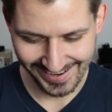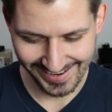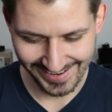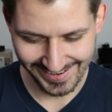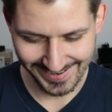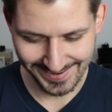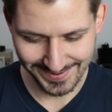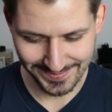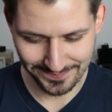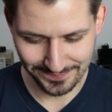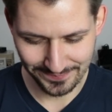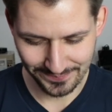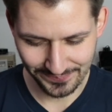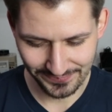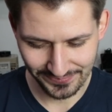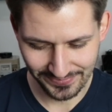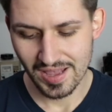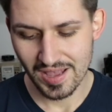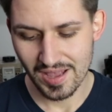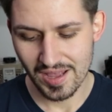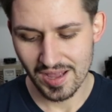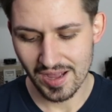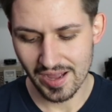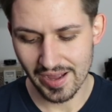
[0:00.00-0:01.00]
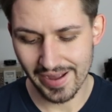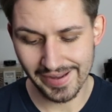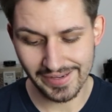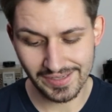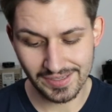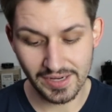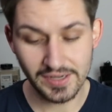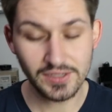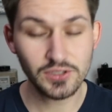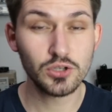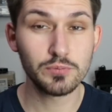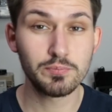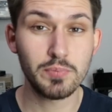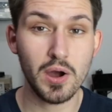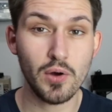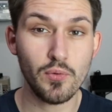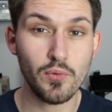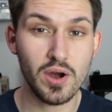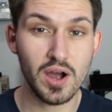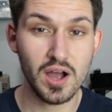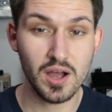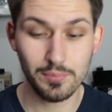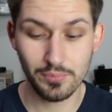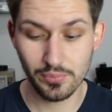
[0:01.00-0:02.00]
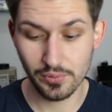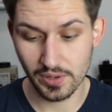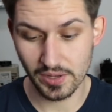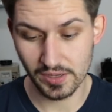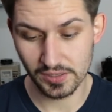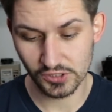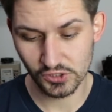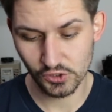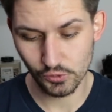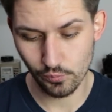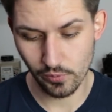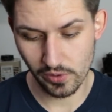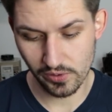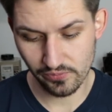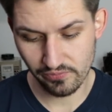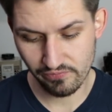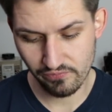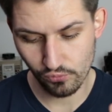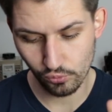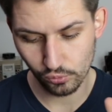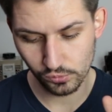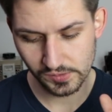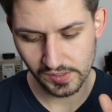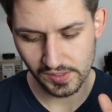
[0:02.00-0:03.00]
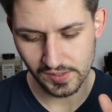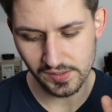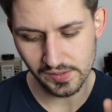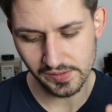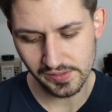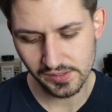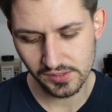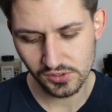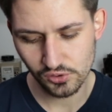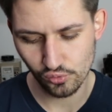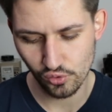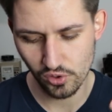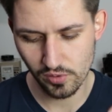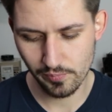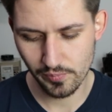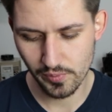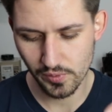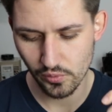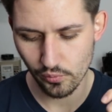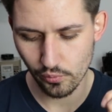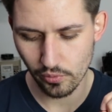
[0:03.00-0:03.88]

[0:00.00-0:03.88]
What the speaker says: I'd like to power up a 12-volt LED strip